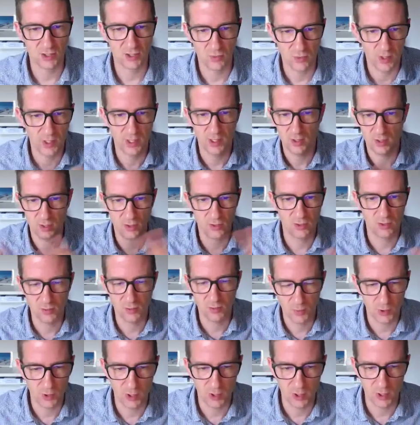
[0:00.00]
where you can
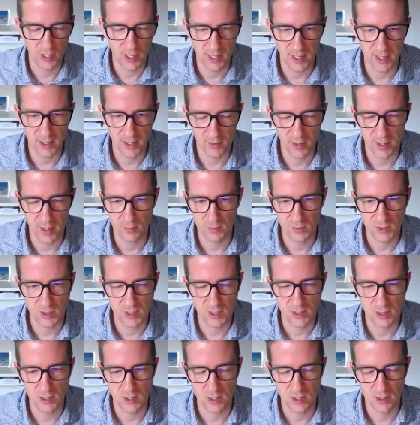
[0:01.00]
put your diagrams
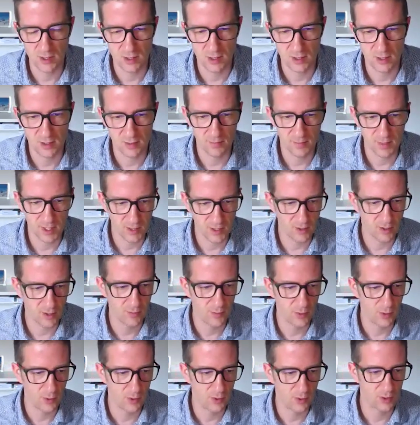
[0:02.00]
into the Miro
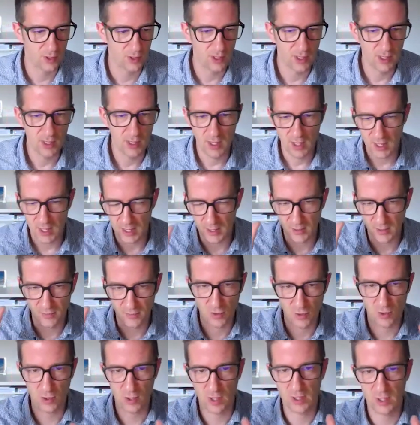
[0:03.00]
board, and you've
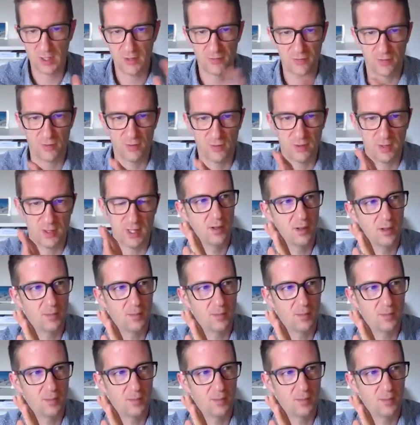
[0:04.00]
got a different,